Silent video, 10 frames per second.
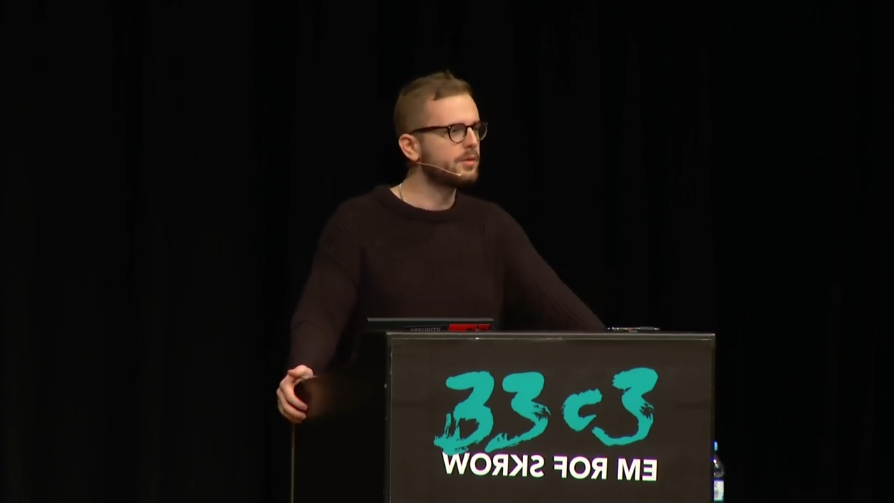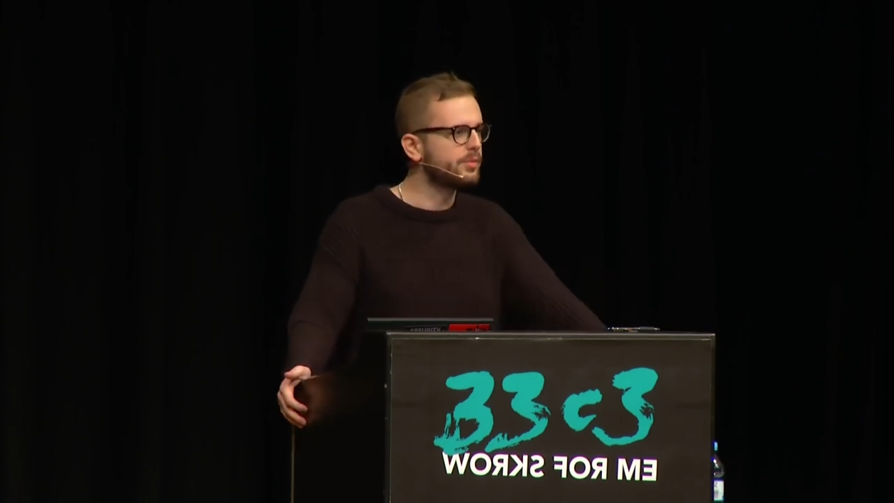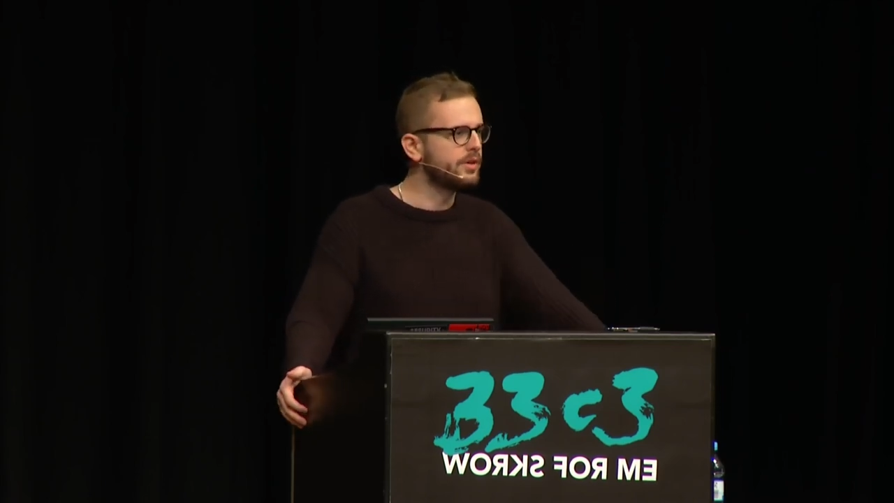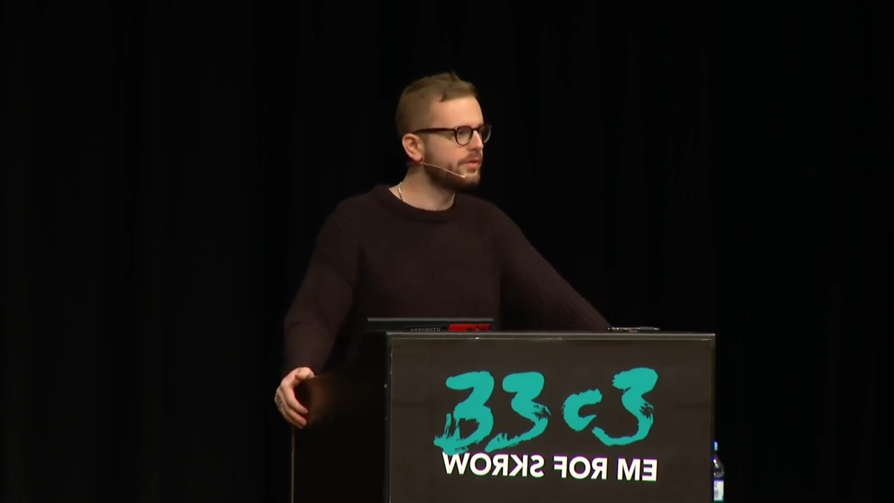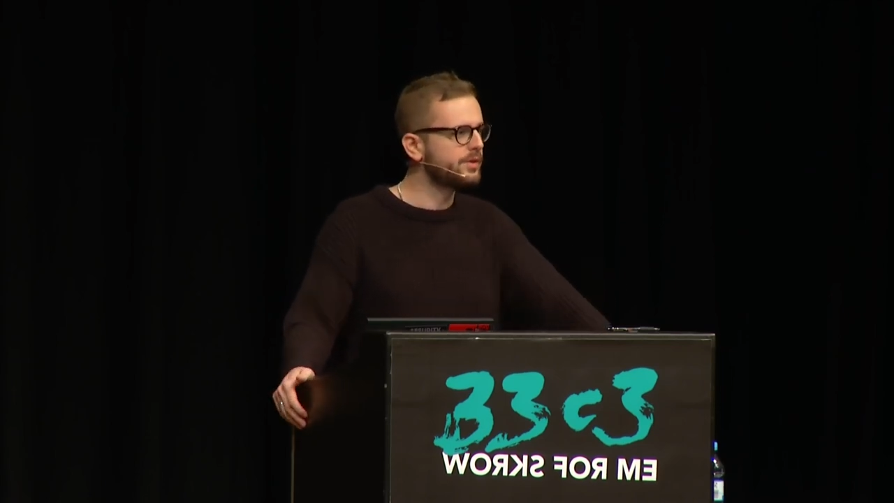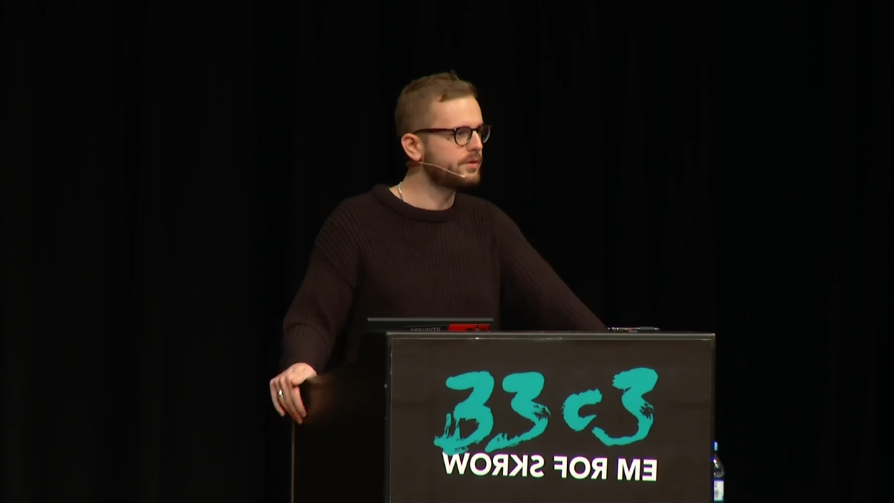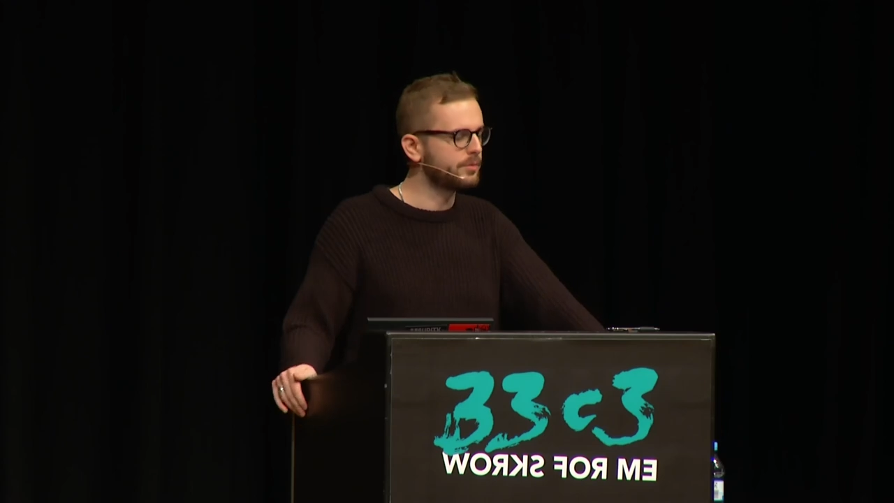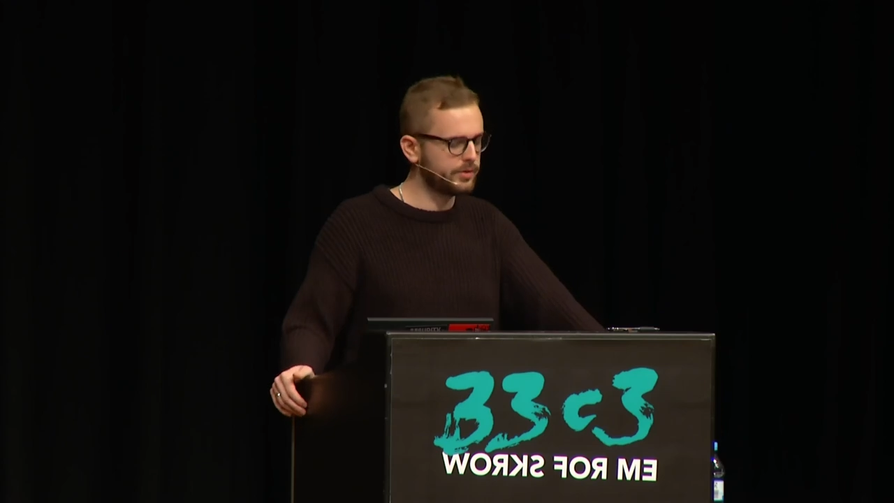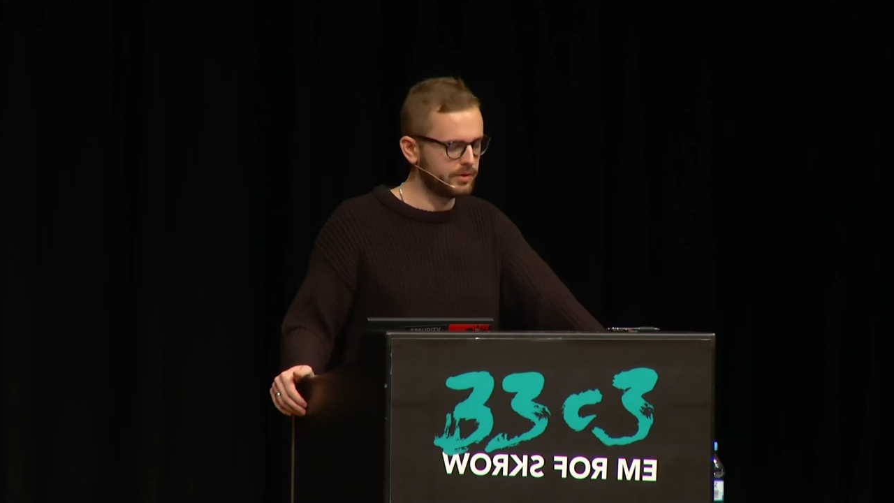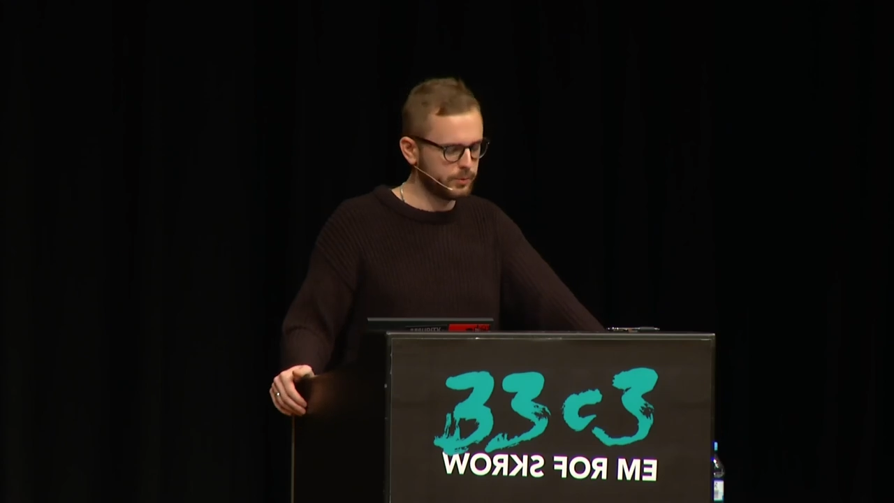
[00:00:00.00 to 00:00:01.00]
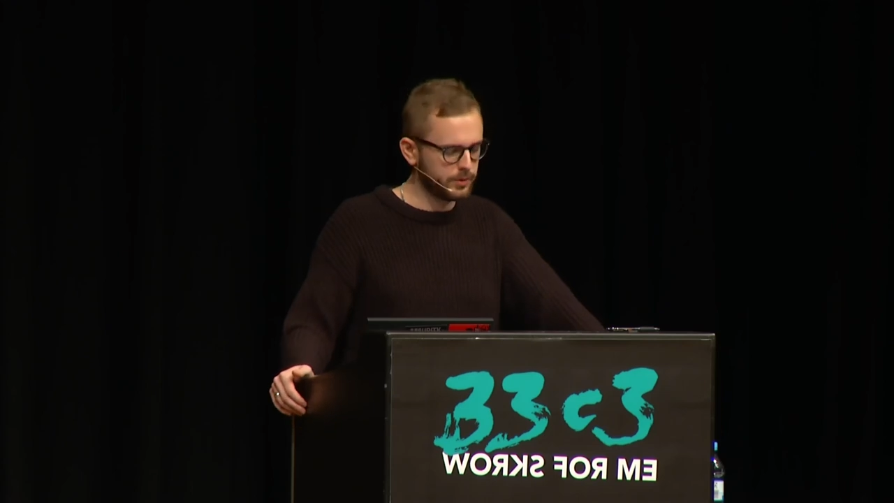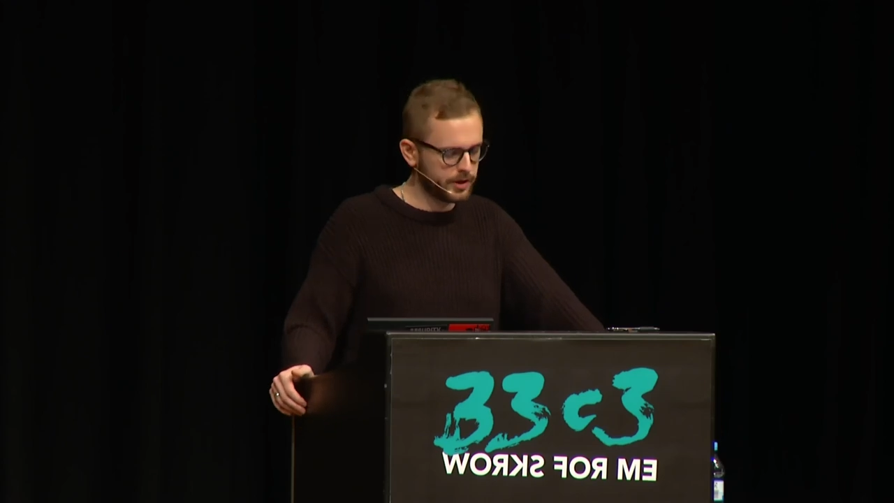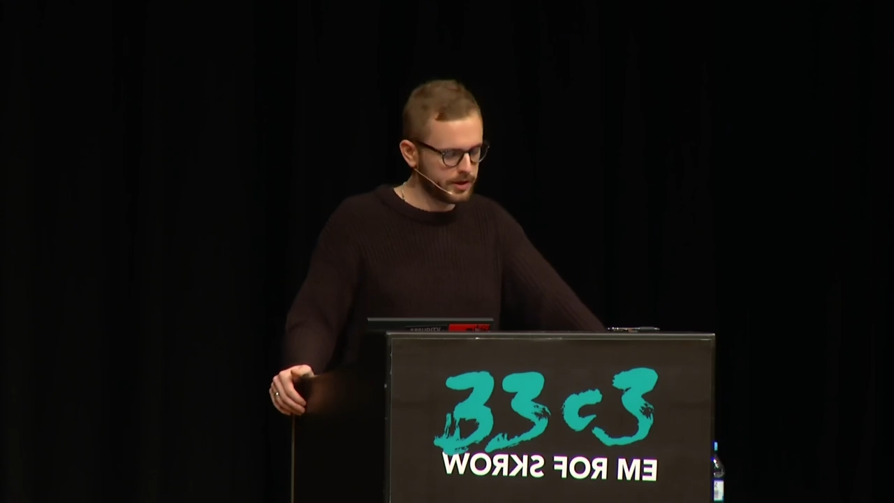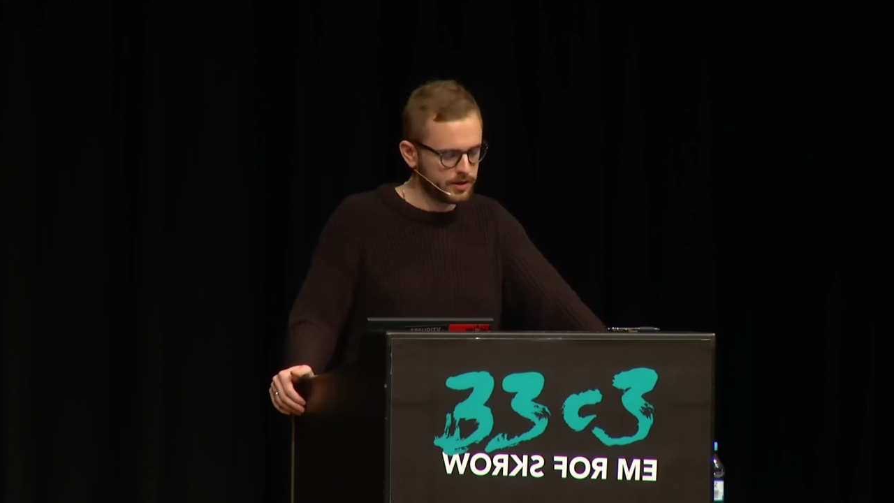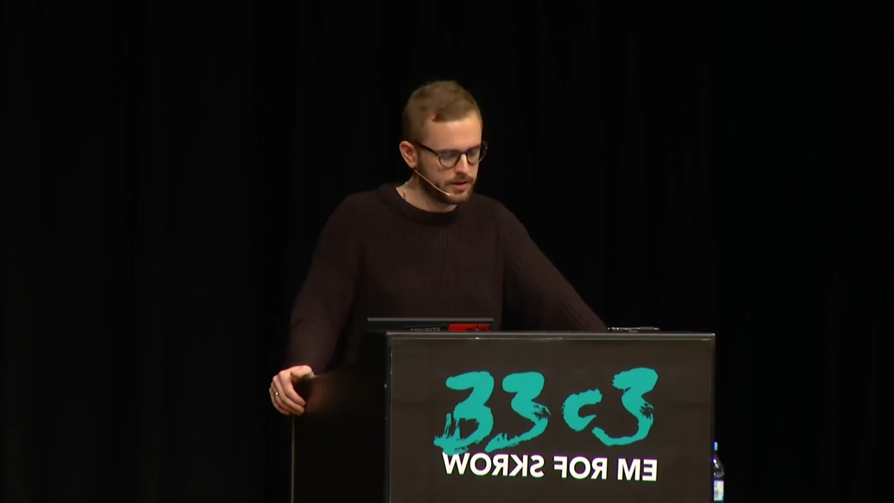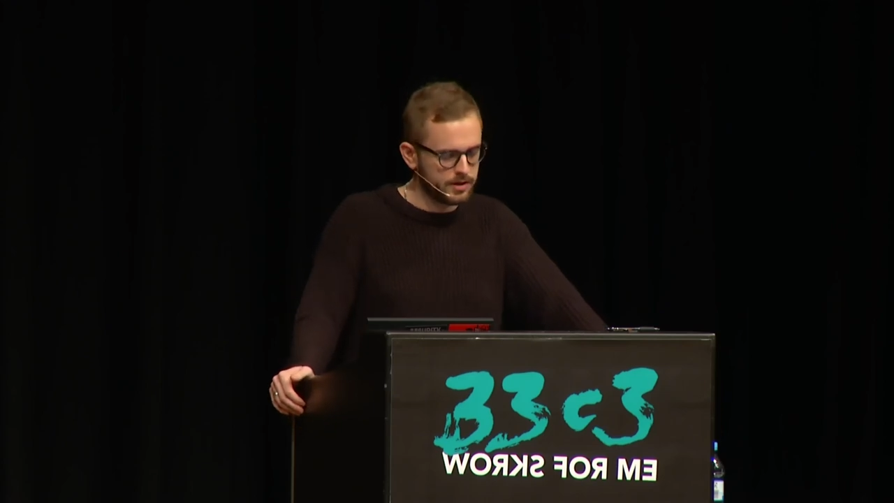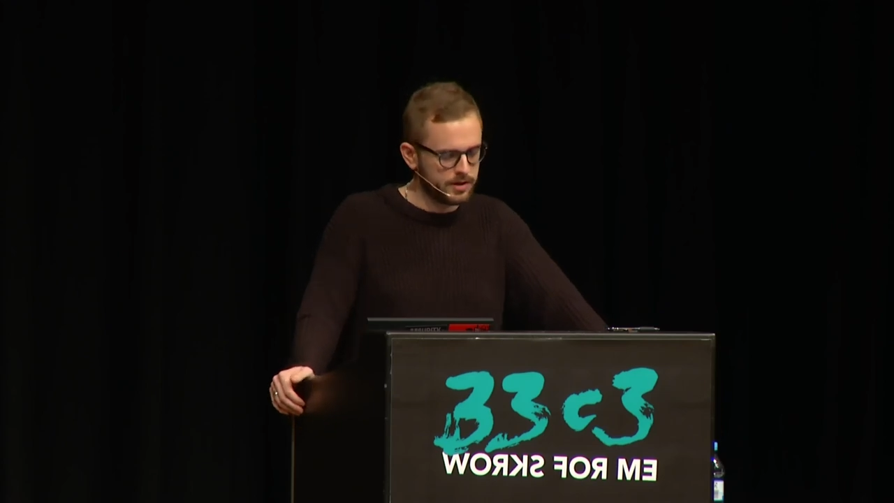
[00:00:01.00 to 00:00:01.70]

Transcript: previous corporate work,